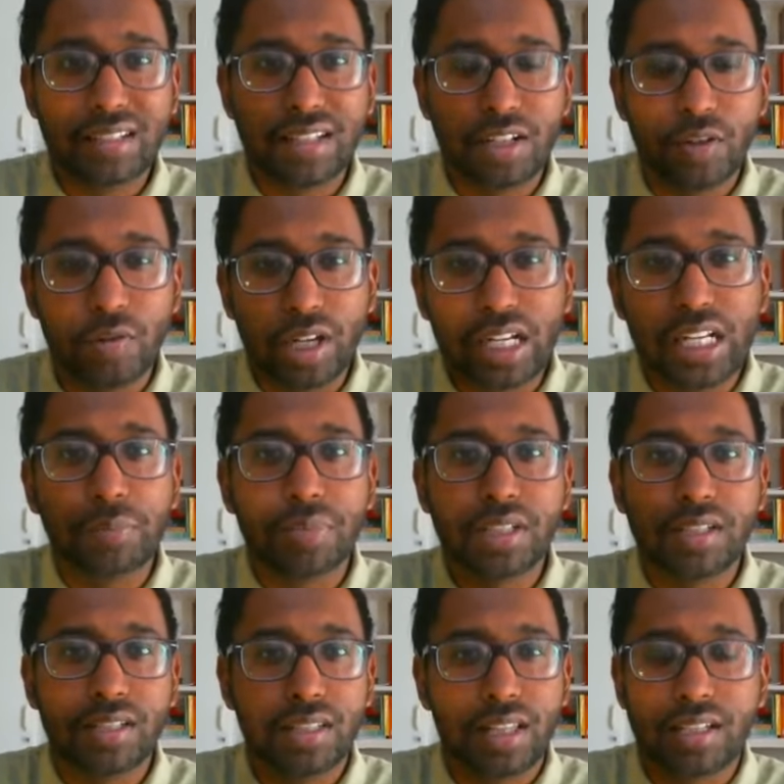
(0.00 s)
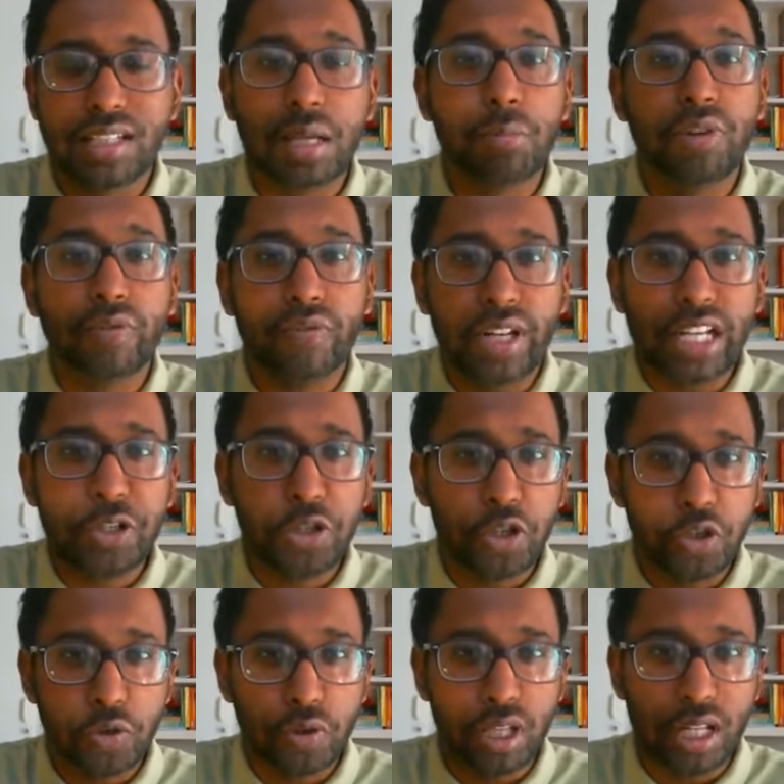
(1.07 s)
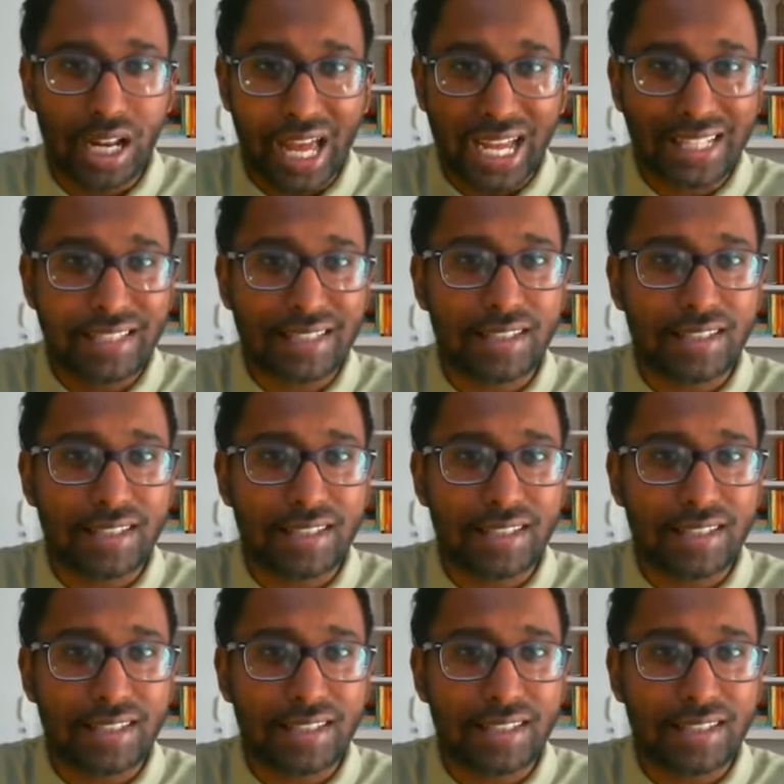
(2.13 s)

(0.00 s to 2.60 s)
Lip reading: eclipses, there's some affliction to the lights,